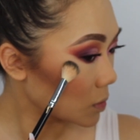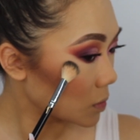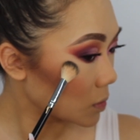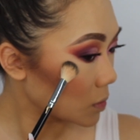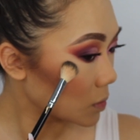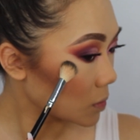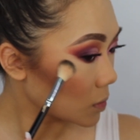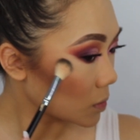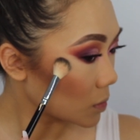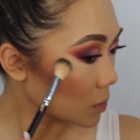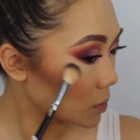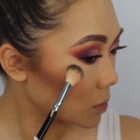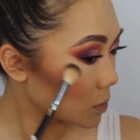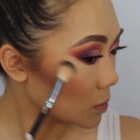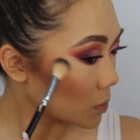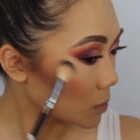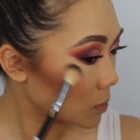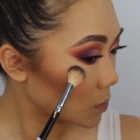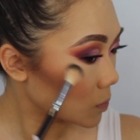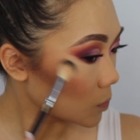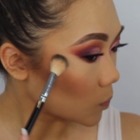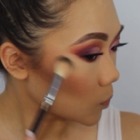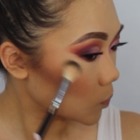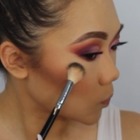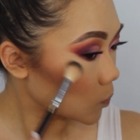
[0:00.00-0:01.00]

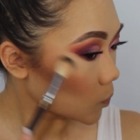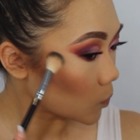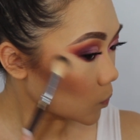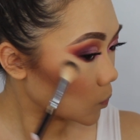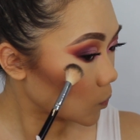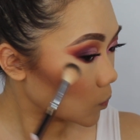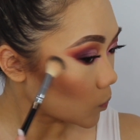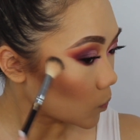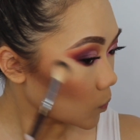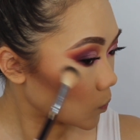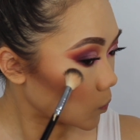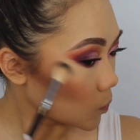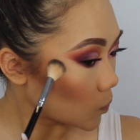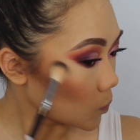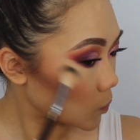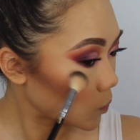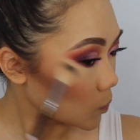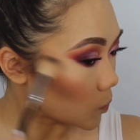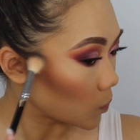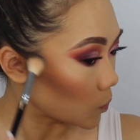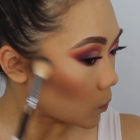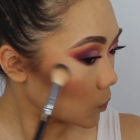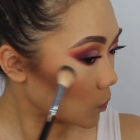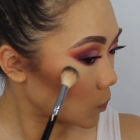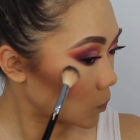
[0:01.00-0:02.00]

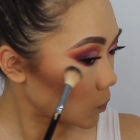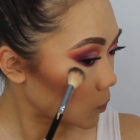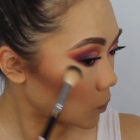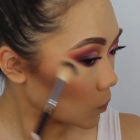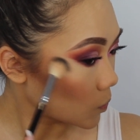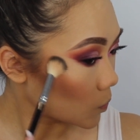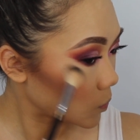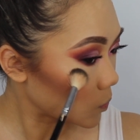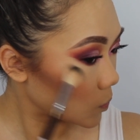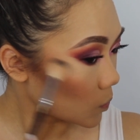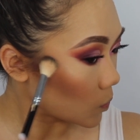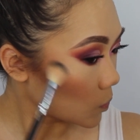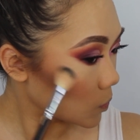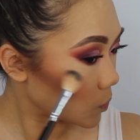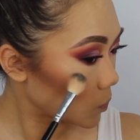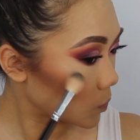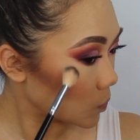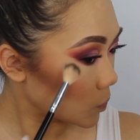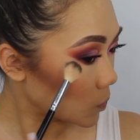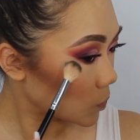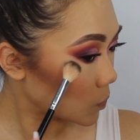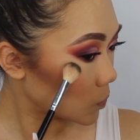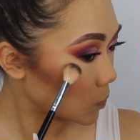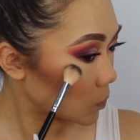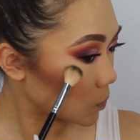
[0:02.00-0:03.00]

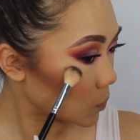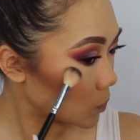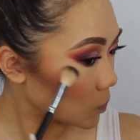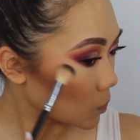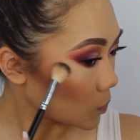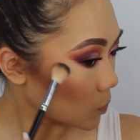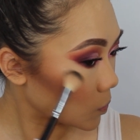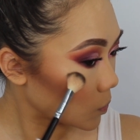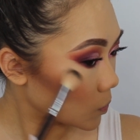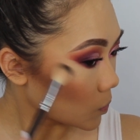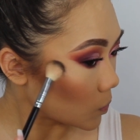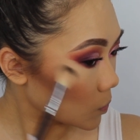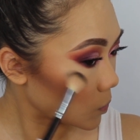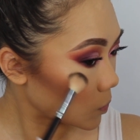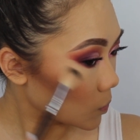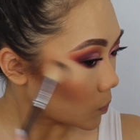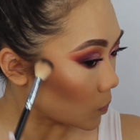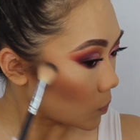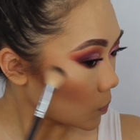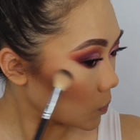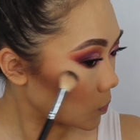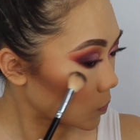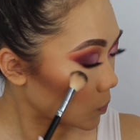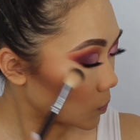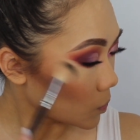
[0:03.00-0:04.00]

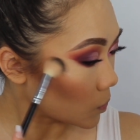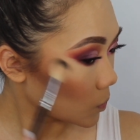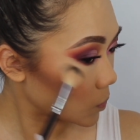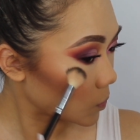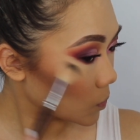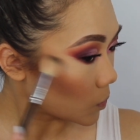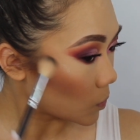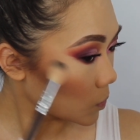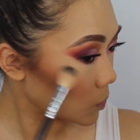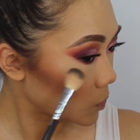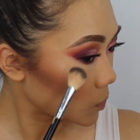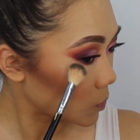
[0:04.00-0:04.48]
(no one is talking)